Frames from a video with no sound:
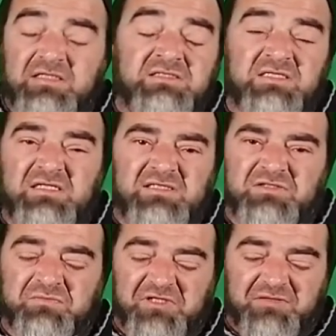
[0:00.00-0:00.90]
Italy
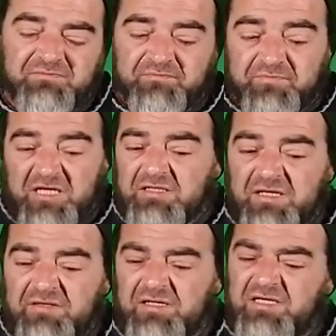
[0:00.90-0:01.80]
to me. But
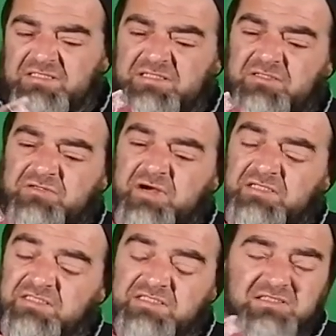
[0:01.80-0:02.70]
nonetheless,
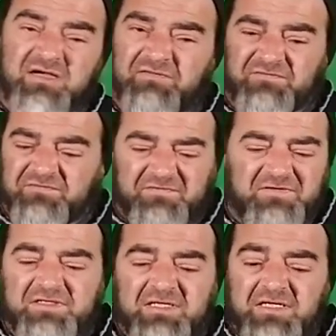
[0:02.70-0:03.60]
crazy stuff.
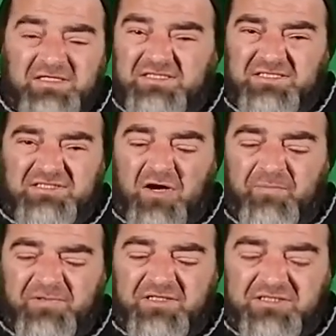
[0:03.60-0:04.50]
Let's just
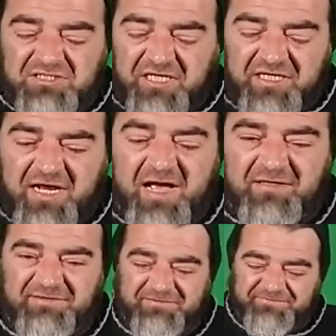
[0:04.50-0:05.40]
open it and check it out.